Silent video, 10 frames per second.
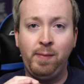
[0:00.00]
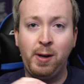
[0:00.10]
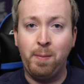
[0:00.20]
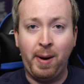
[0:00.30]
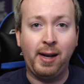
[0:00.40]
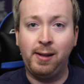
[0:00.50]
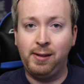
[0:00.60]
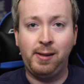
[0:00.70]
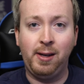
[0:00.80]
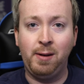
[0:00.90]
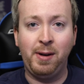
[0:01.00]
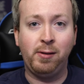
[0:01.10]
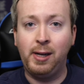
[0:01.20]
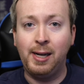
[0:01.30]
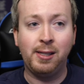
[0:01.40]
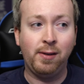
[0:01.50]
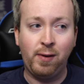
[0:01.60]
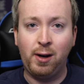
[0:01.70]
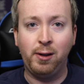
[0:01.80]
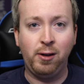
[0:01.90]
you know, balance them, you know, change the
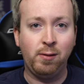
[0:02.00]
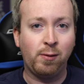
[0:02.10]
volume